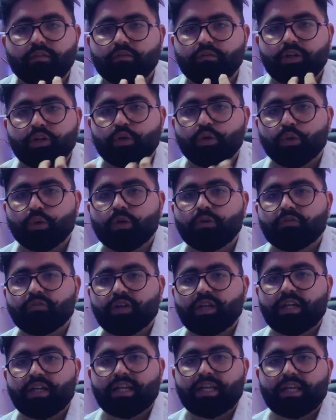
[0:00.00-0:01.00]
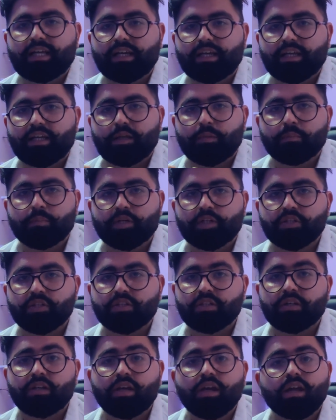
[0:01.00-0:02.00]
don't feel like any
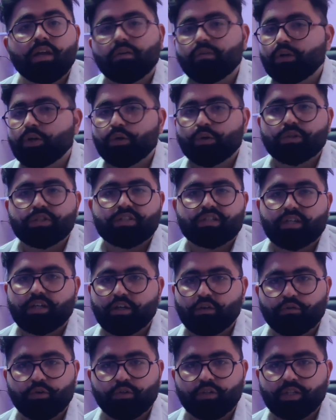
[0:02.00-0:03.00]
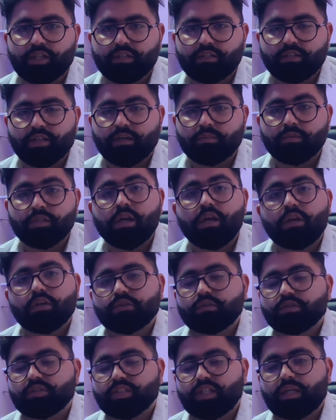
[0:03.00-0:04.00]
pressure, we don't study for the exams.
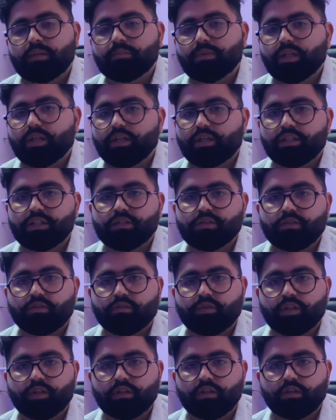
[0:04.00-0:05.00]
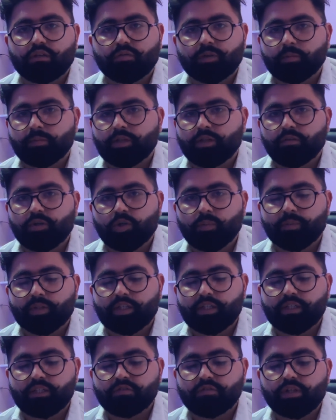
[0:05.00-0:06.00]
So same thing is with web
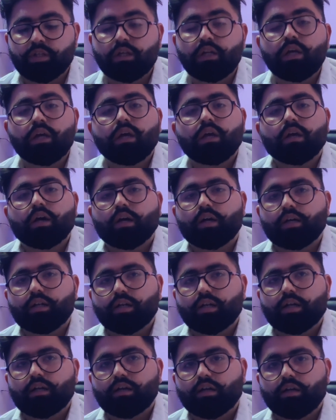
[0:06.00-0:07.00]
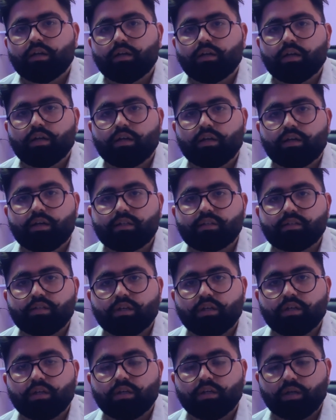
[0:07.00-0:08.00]
development as well. Until and unless
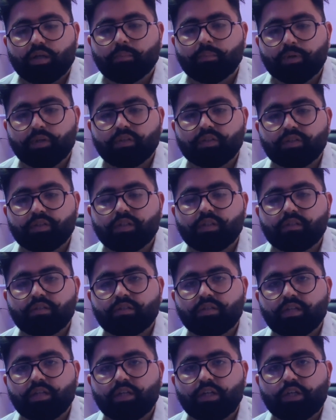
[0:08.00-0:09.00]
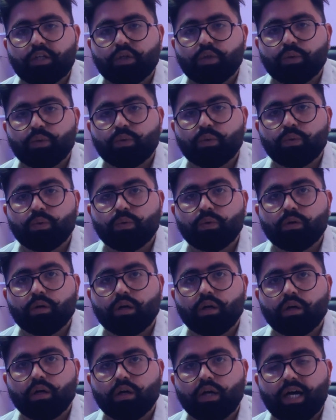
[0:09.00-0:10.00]
a person is there to
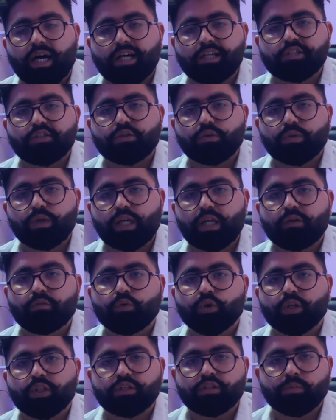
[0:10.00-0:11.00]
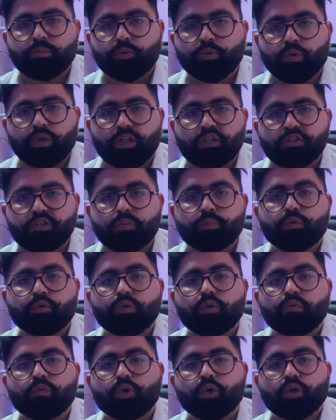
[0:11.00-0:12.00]
ask you, like, what is the progress
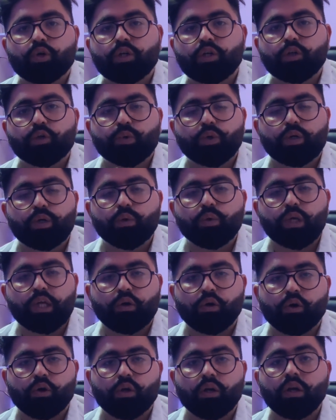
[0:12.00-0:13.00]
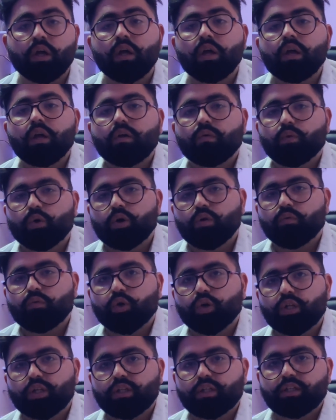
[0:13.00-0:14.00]
report, what are you doing on,
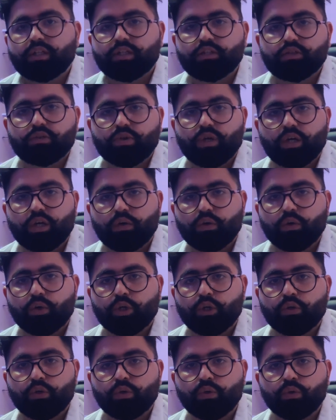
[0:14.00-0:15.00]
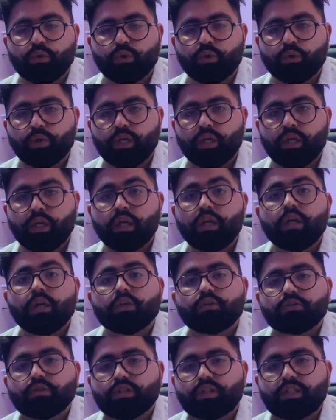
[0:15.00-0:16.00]
what are the things you are going to do today.
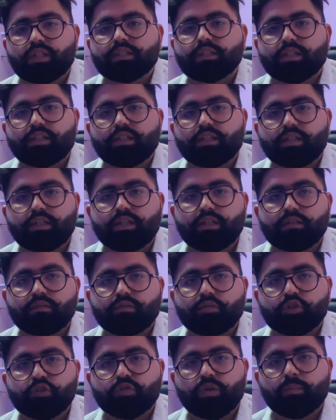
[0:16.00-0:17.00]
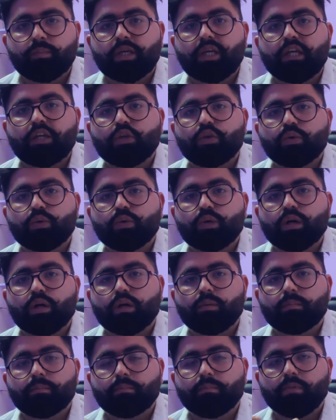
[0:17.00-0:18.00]
So these are the things which will make you
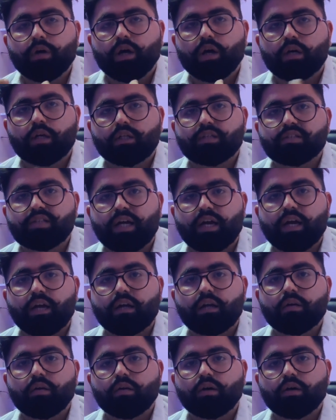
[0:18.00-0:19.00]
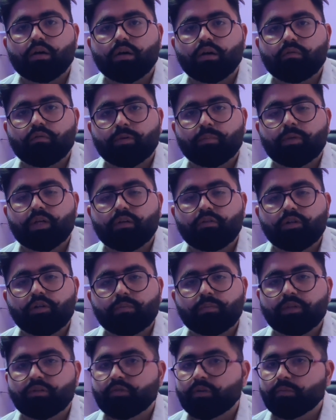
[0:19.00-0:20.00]
understand web
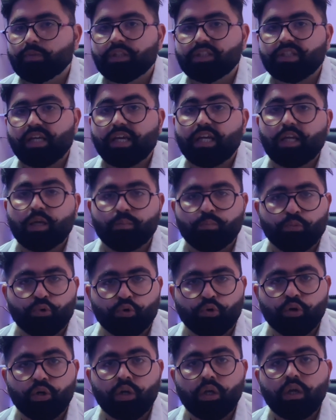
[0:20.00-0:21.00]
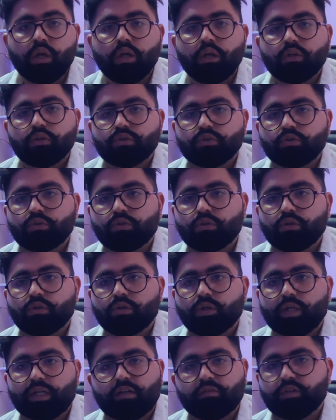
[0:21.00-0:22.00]
development, web designing more. So
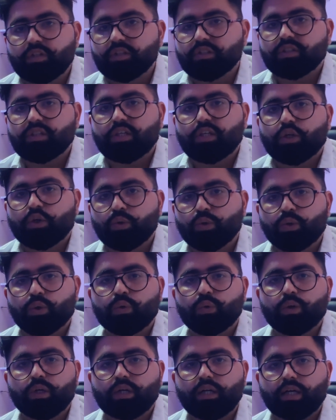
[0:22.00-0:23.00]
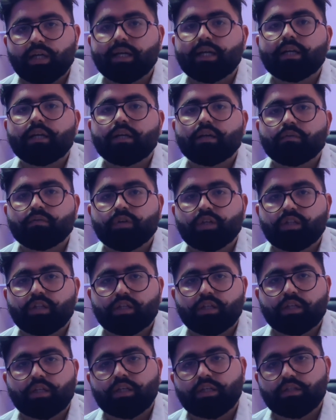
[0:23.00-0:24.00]
never say no to a client,
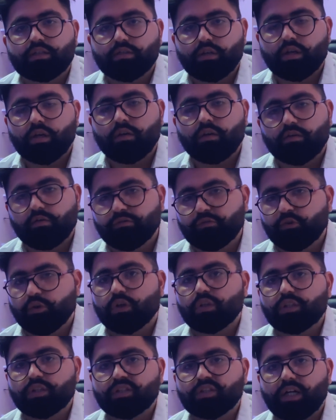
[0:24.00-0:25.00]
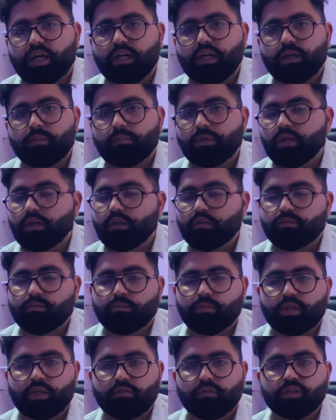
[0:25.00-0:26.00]
whether it's for the starting being,
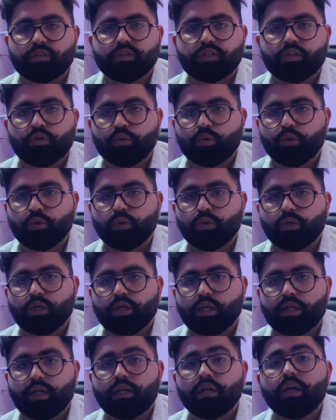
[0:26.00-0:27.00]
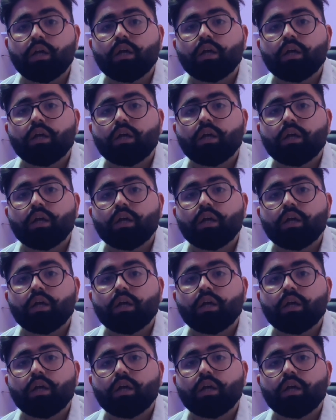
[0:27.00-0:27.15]
never say no to a client,